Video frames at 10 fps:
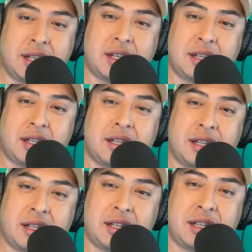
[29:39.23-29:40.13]
Jennifer
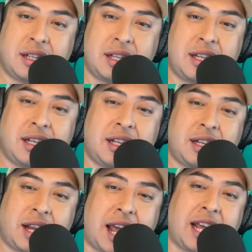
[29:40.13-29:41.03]

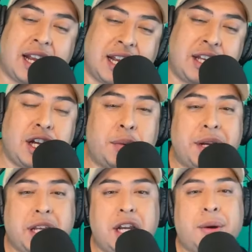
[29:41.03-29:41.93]
Aydin. Aydin. You know what
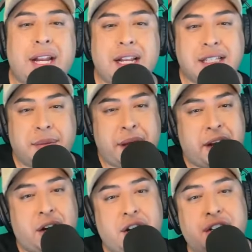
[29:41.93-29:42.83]
you know what it is
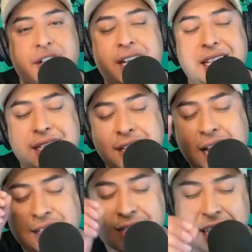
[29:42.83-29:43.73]
about her? She is in
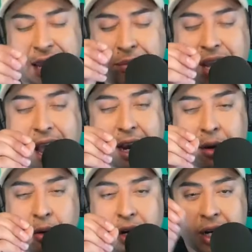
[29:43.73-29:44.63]
that same
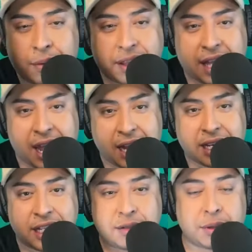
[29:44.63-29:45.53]
category with
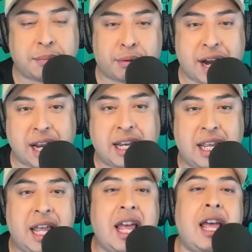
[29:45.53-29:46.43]
Candace, with
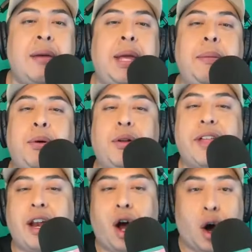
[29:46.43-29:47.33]
Brandy, people
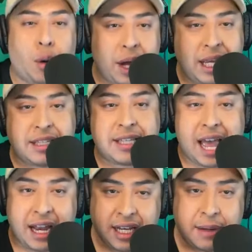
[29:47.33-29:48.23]
that always
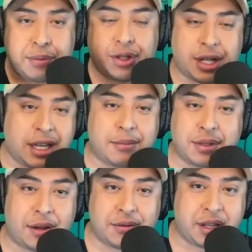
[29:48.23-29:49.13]
end up shooting
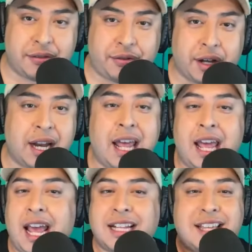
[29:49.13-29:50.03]
themselves in the foot.
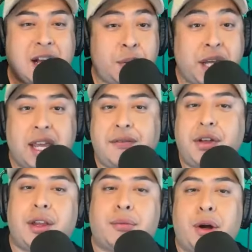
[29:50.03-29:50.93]
It's like we give
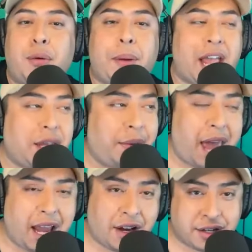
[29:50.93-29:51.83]
you the rope and you
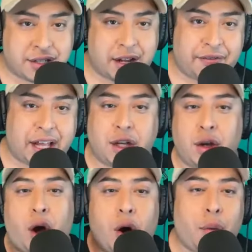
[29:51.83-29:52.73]
hang yourself. Like
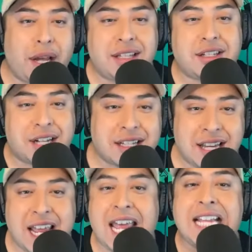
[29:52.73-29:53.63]
you always just
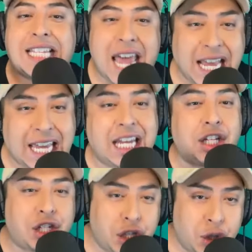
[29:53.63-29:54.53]
take it
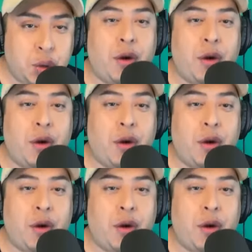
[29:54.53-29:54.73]
too